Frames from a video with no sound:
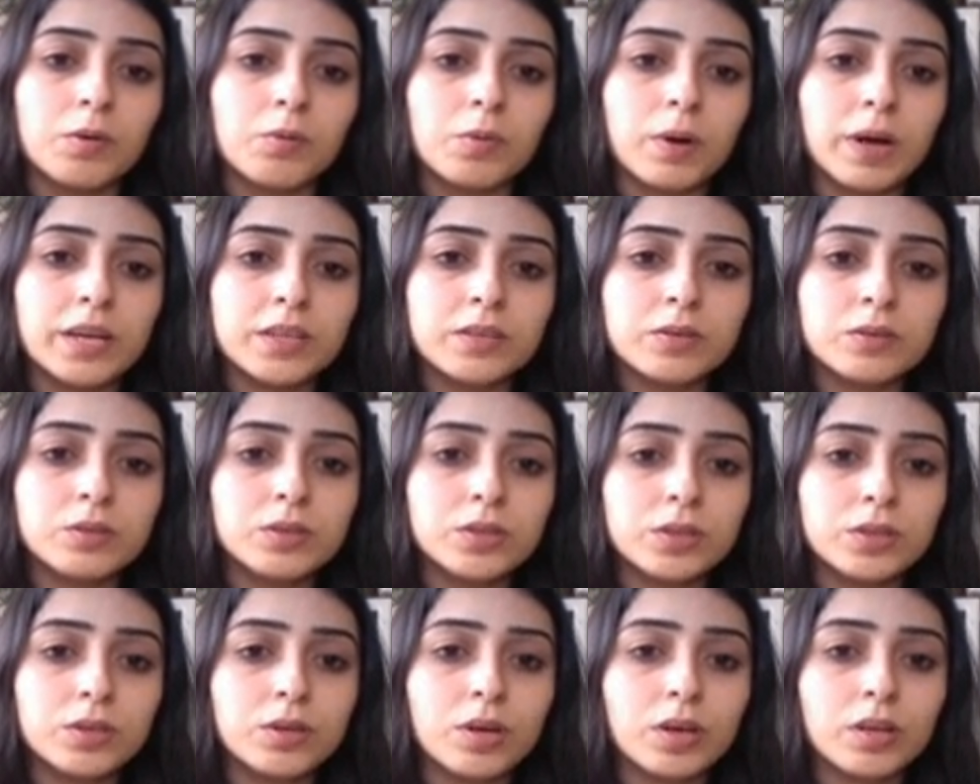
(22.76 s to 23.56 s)
Why
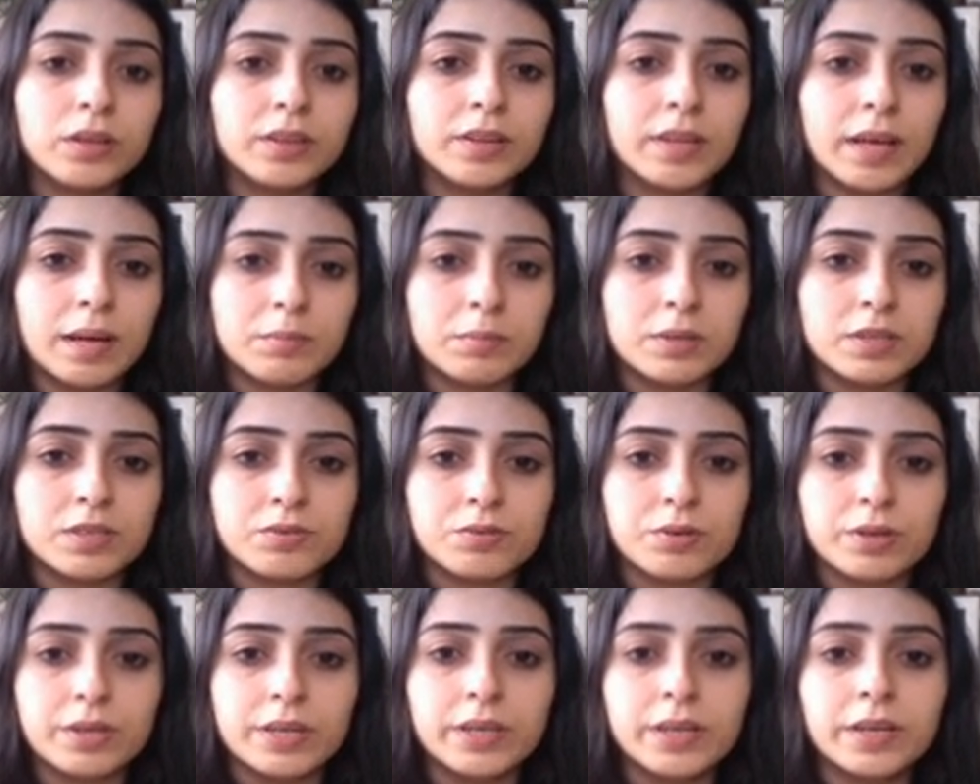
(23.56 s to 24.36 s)
don't you condemn
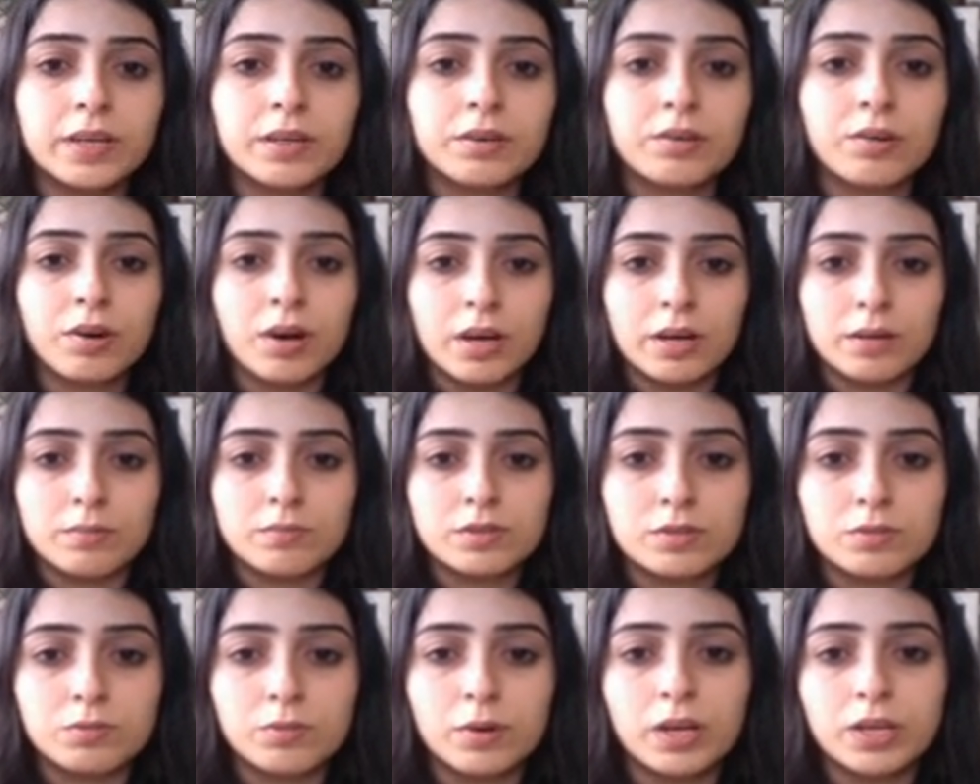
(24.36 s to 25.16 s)
Israeli
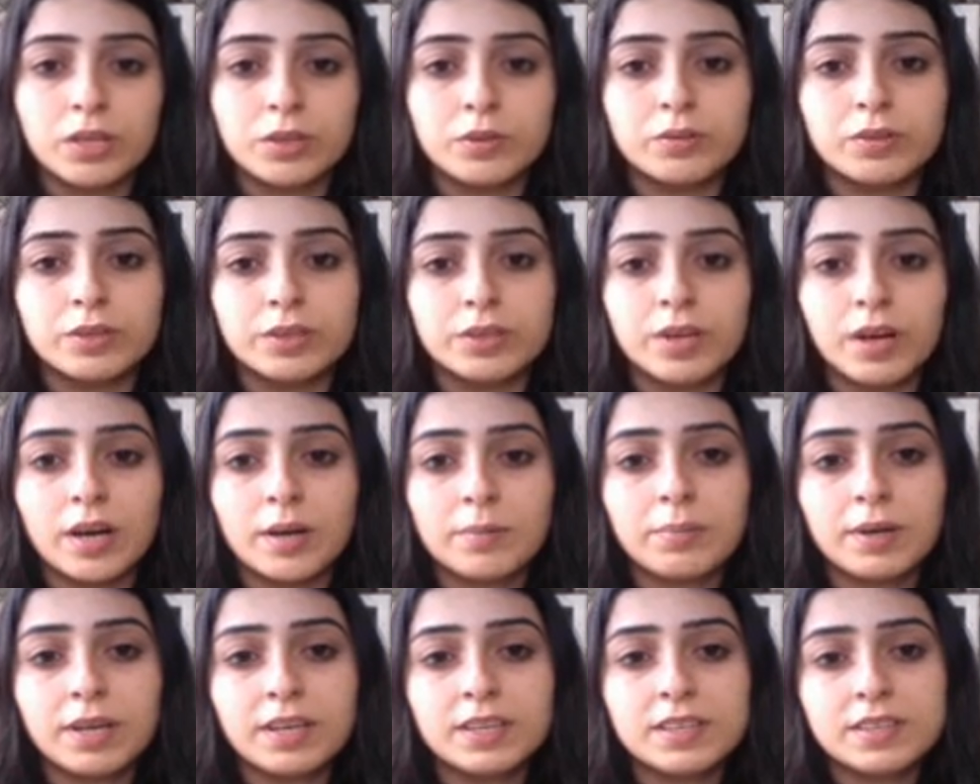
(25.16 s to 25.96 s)
crimes while you
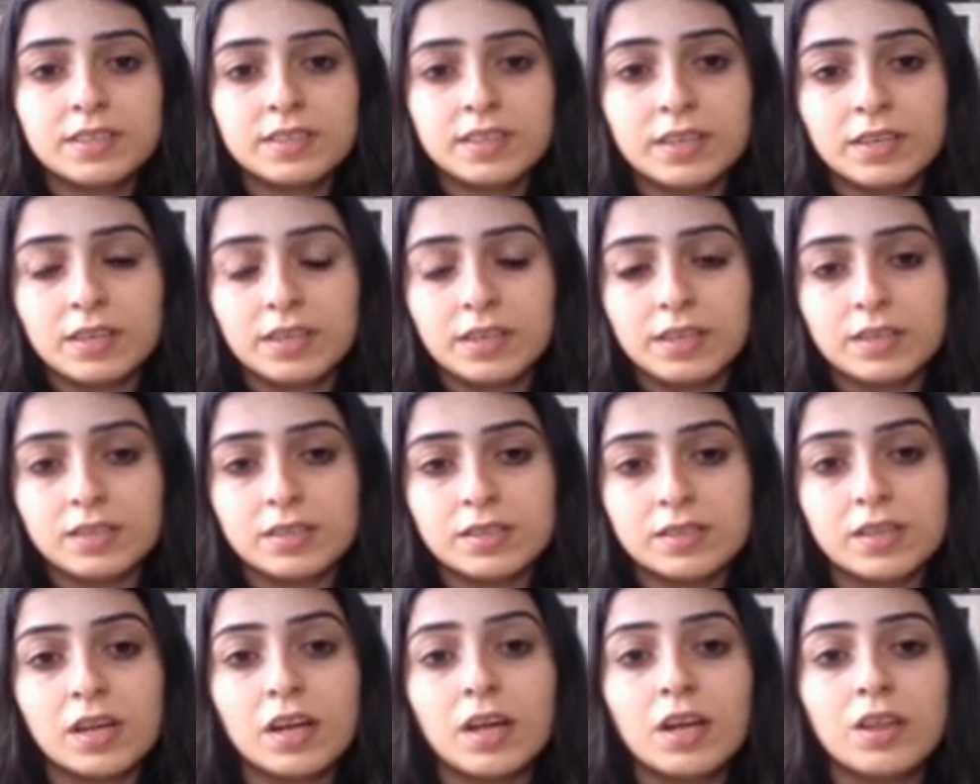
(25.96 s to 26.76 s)
deny
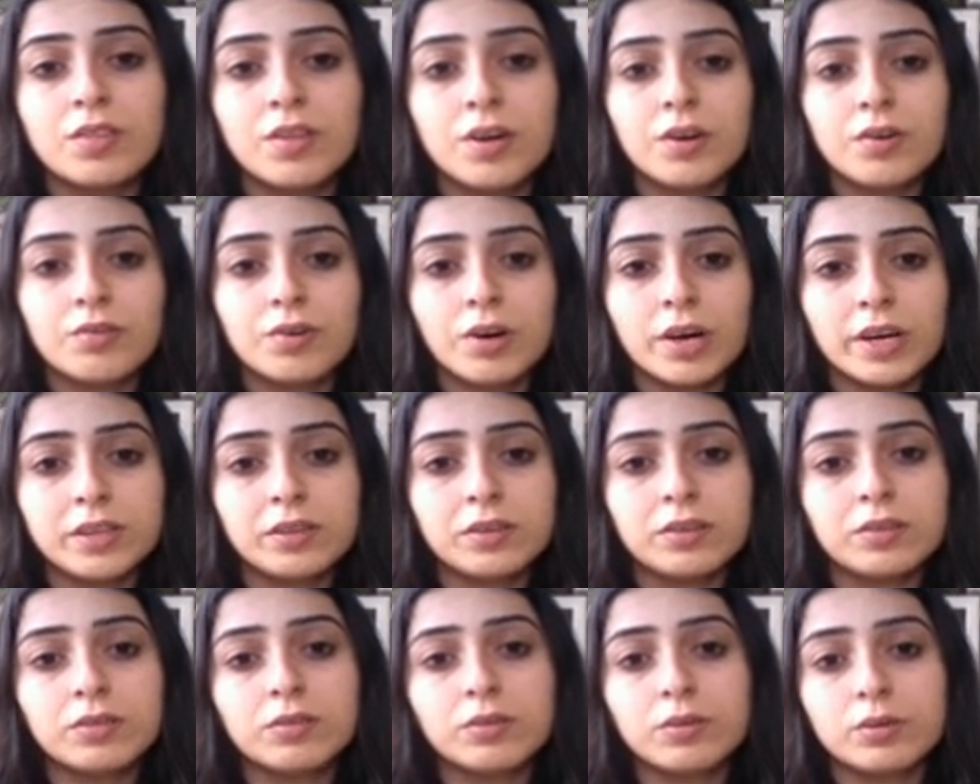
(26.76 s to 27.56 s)
Palestinians their
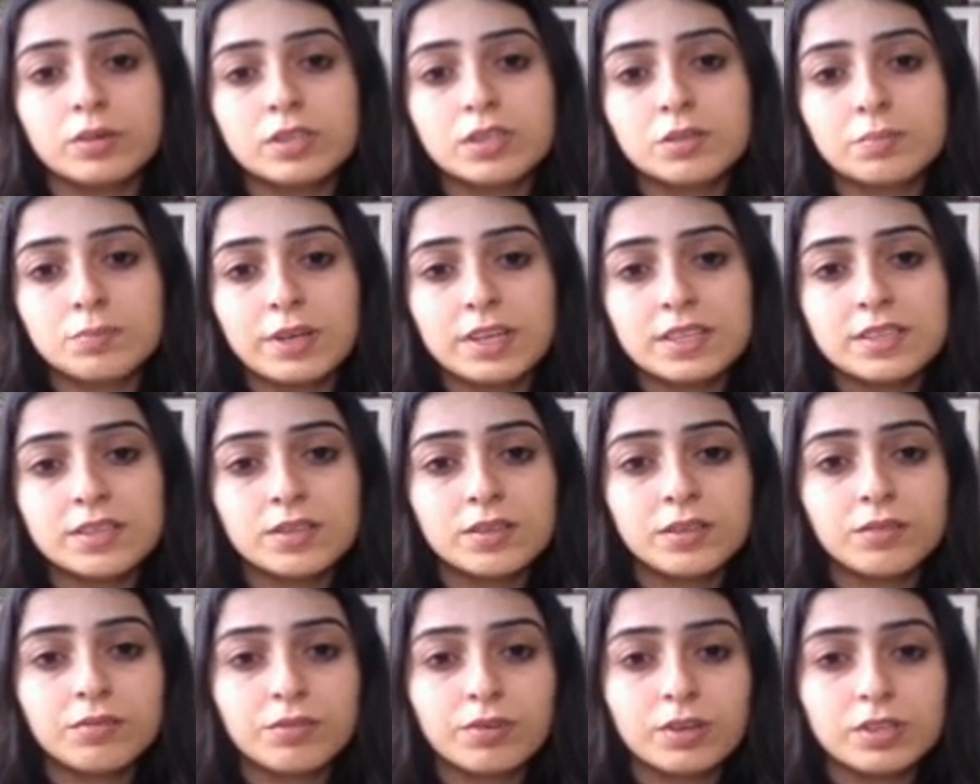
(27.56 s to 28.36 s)
right to express
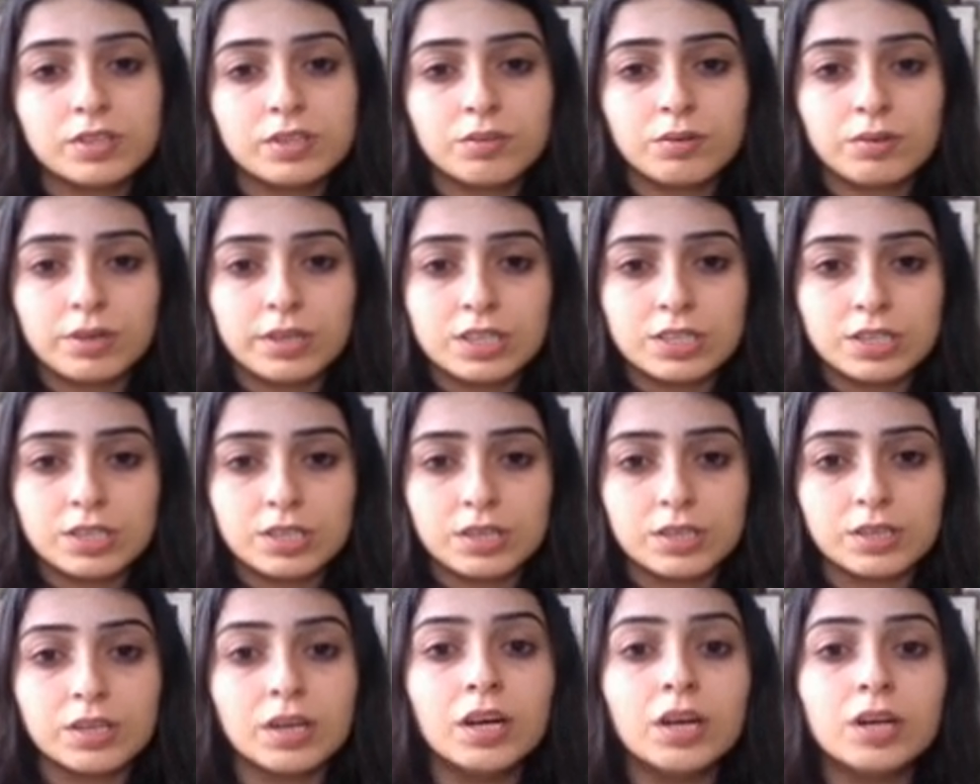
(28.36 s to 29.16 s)
their
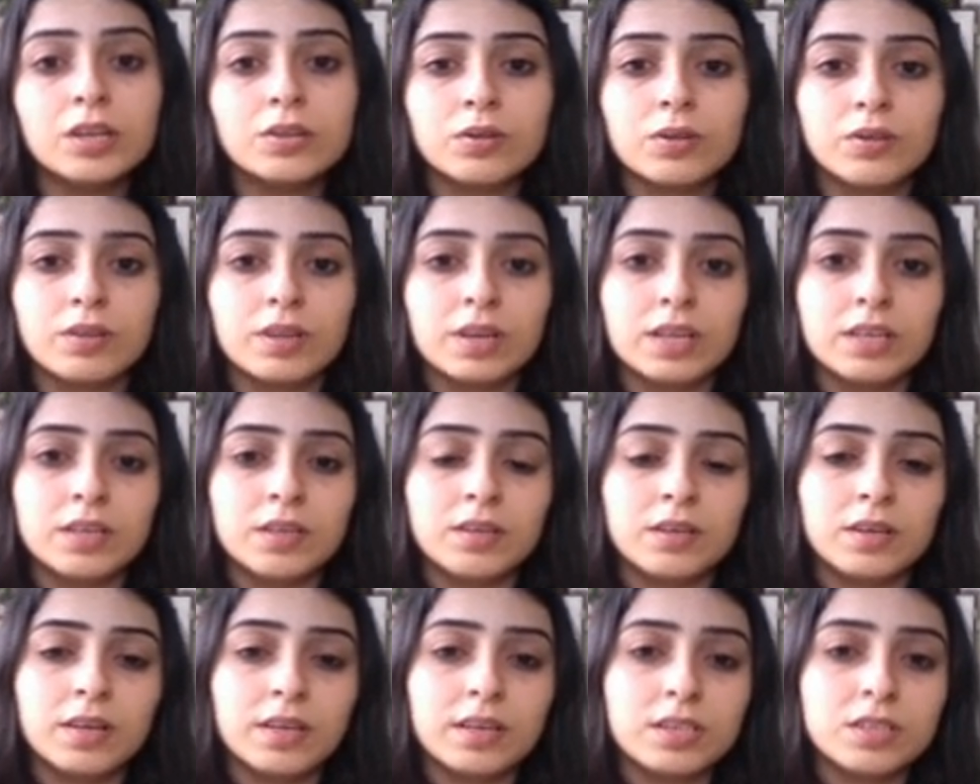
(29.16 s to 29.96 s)
frustration to
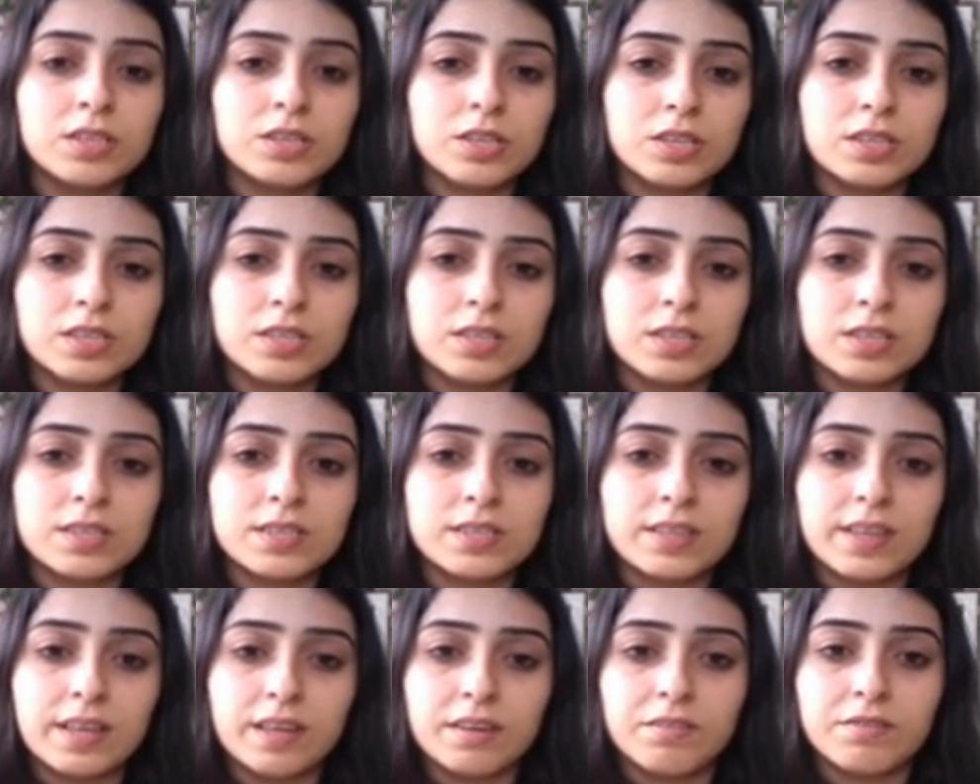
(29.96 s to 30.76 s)
the
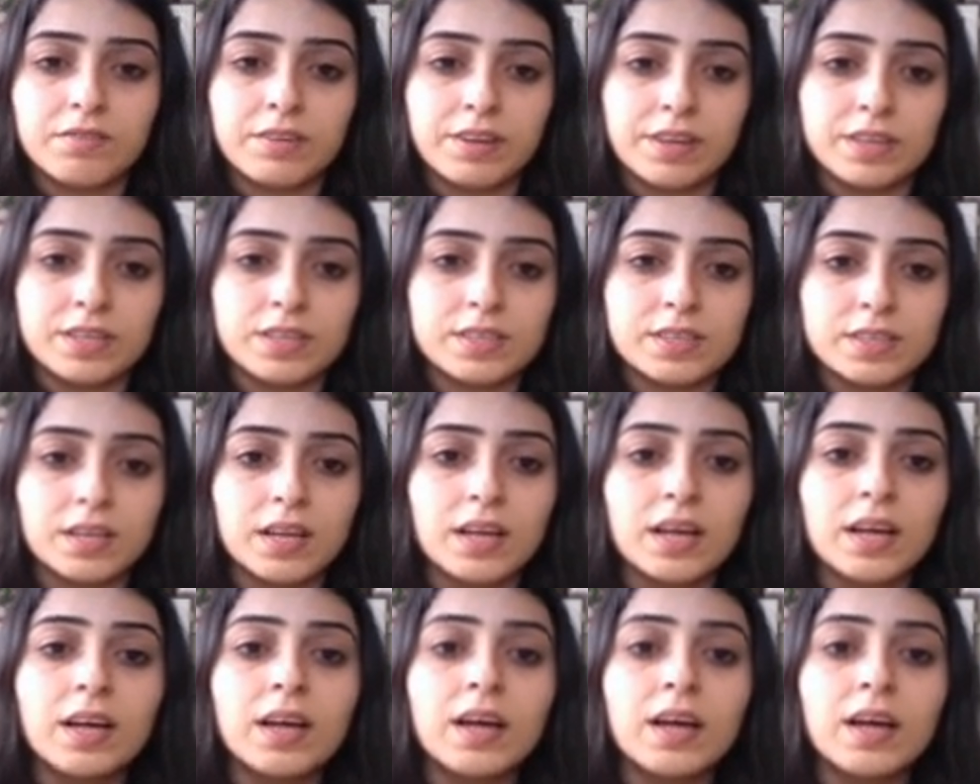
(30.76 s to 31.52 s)
injustice they face,